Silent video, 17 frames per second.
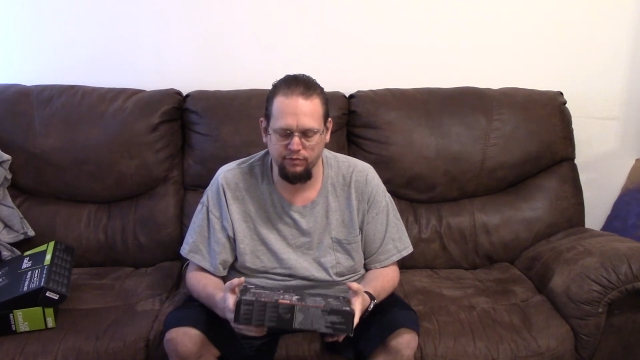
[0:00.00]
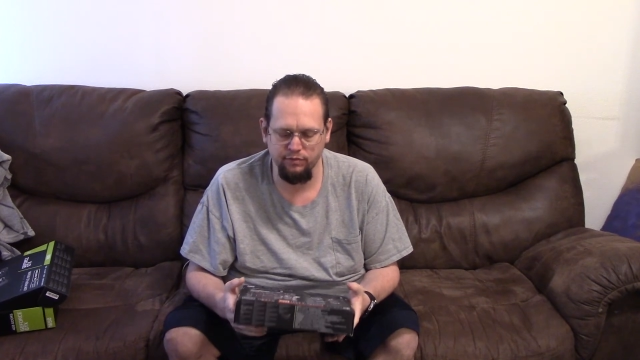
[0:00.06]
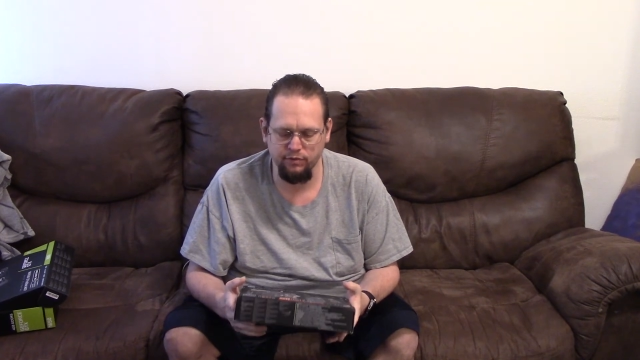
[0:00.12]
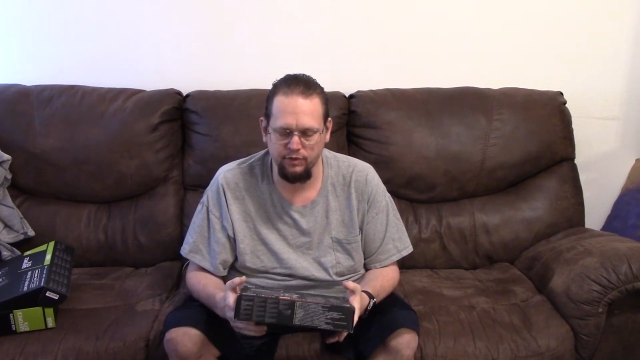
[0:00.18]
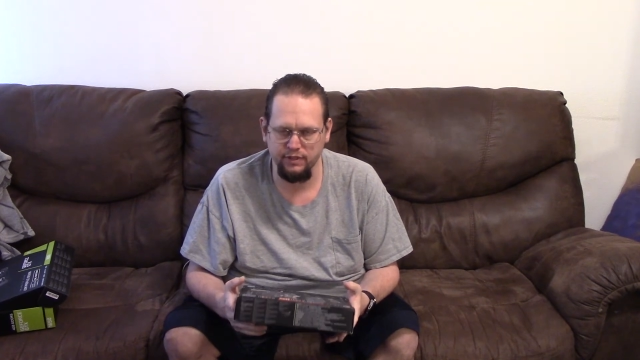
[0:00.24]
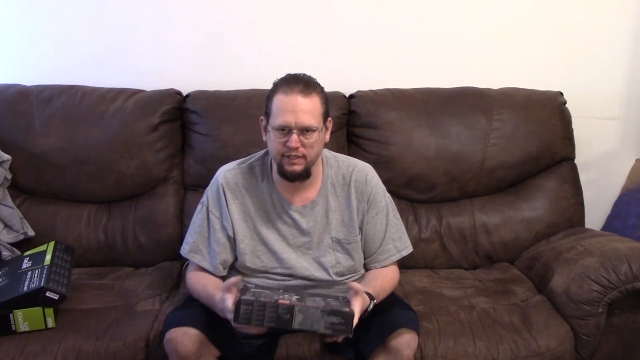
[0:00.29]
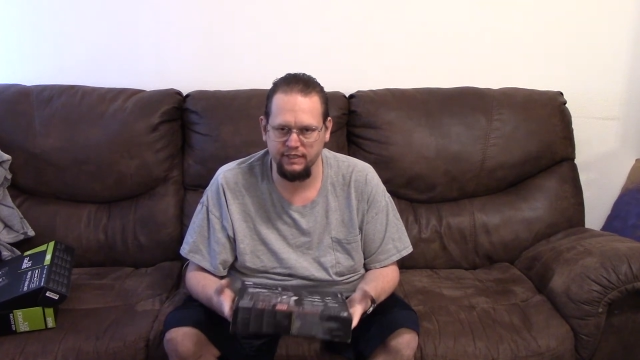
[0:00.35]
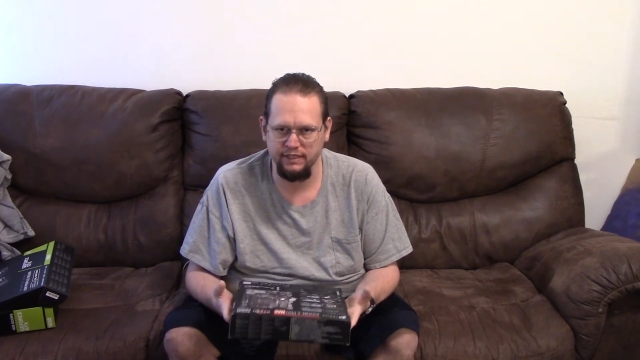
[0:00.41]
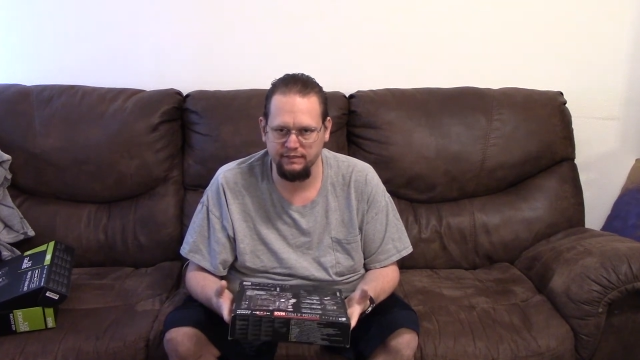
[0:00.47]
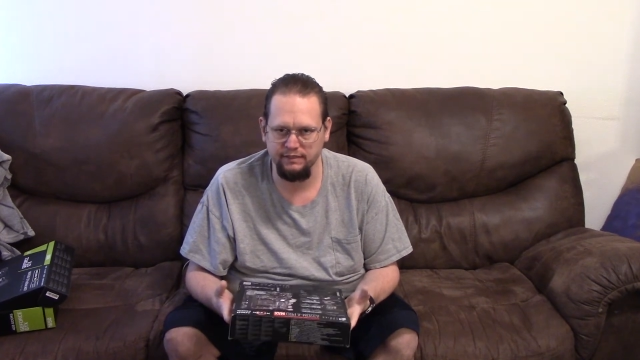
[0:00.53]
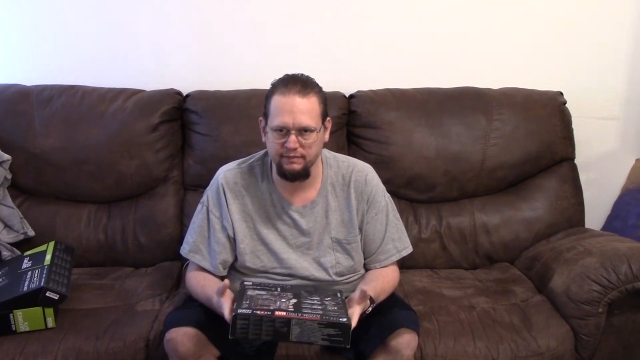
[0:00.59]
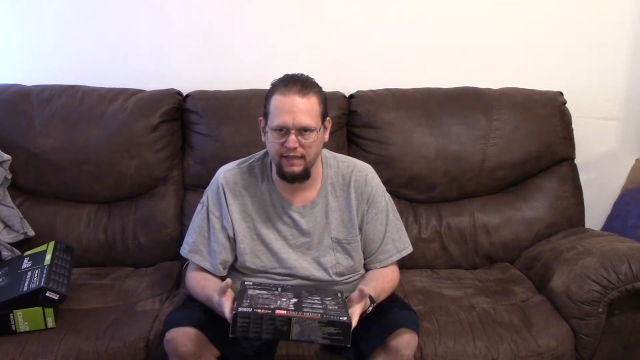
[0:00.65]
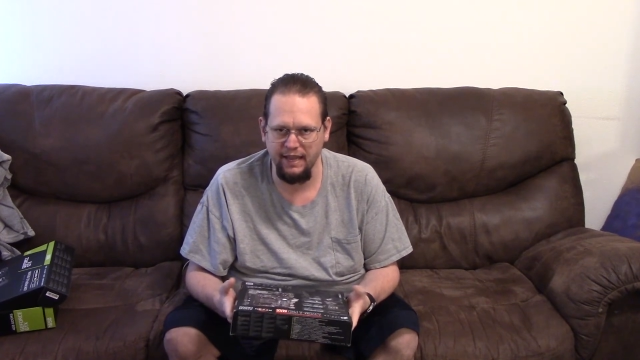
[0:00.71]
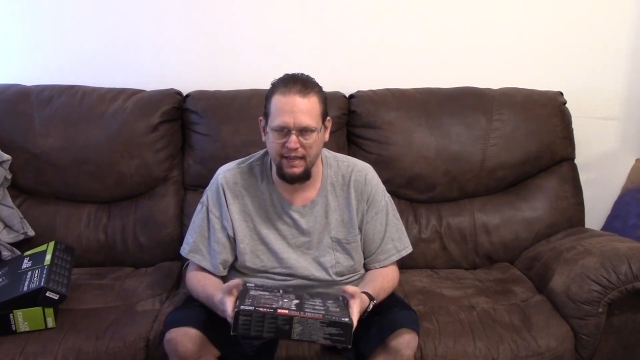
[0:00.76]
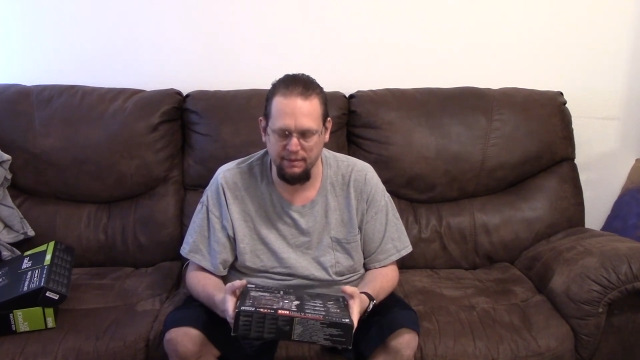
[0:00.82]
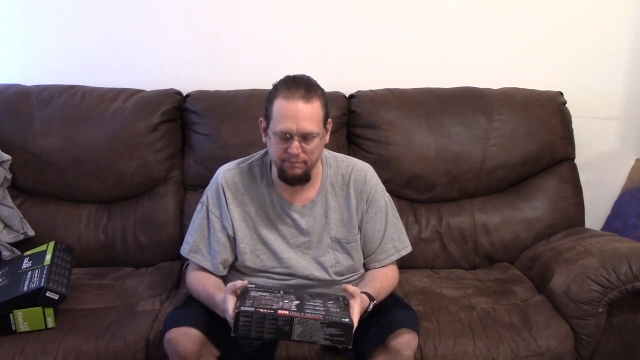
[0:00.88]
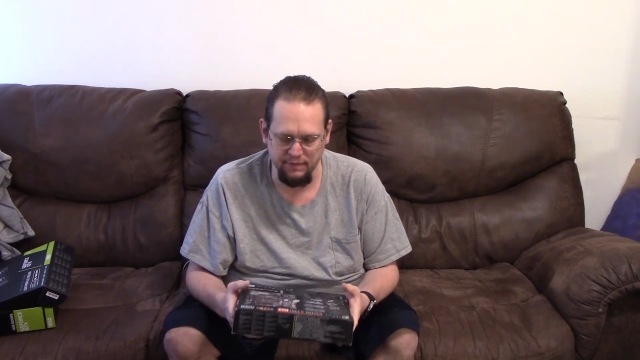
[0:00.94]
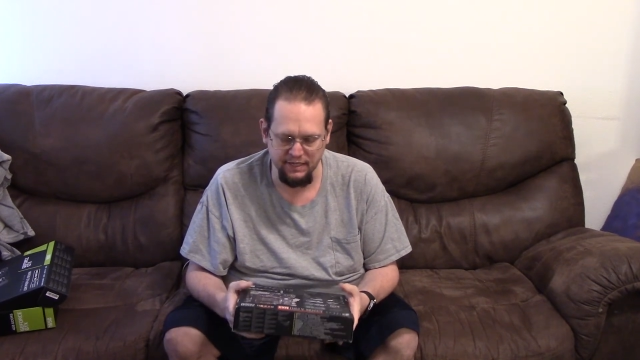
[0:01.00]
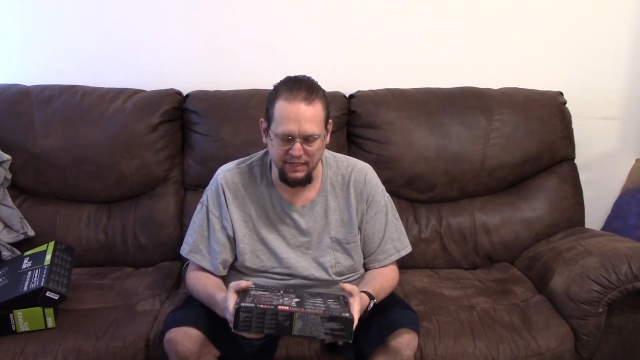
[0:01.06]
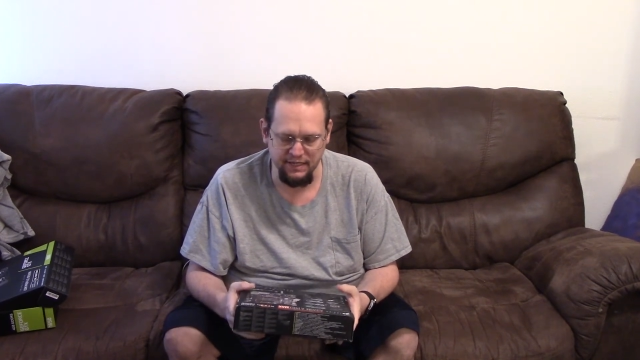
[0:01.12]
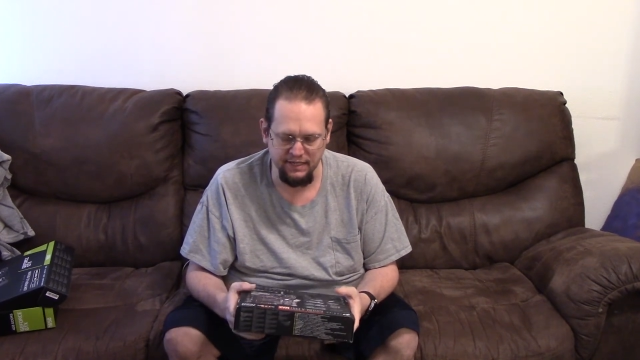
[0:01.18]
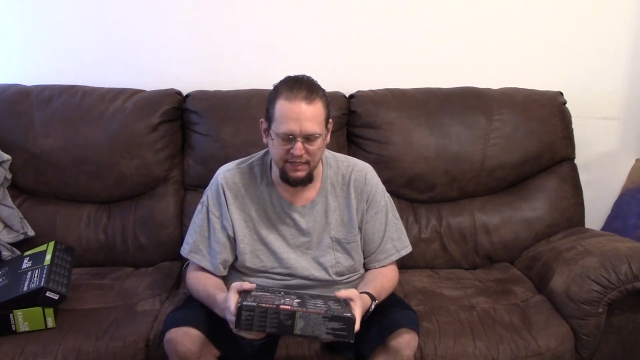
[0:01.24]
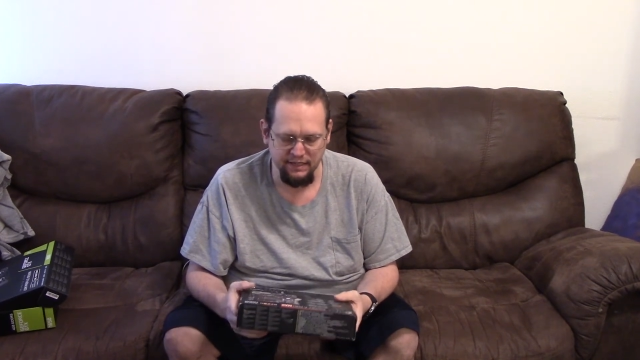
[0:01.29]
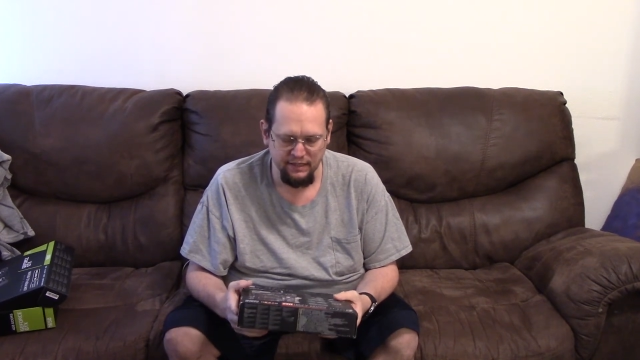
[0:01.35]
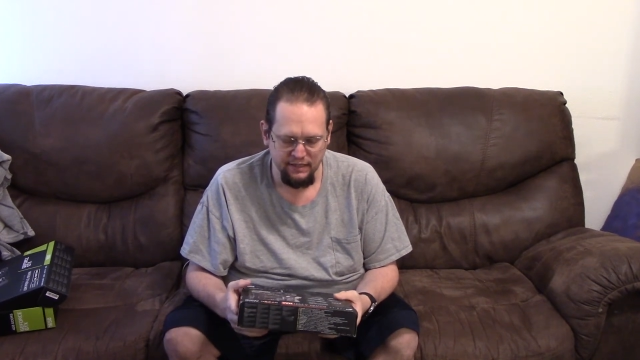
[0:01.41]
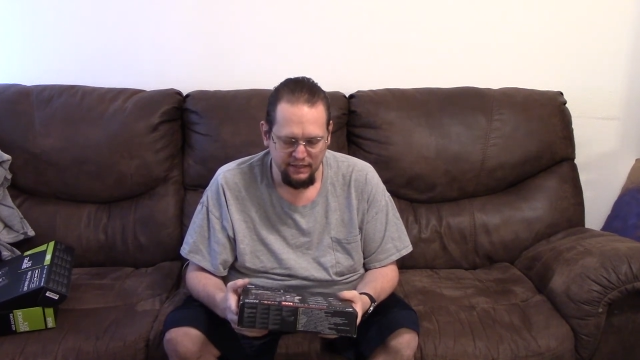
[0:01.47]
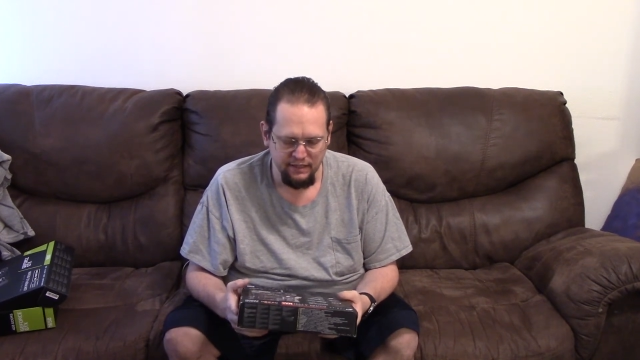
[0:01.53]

for the AMD.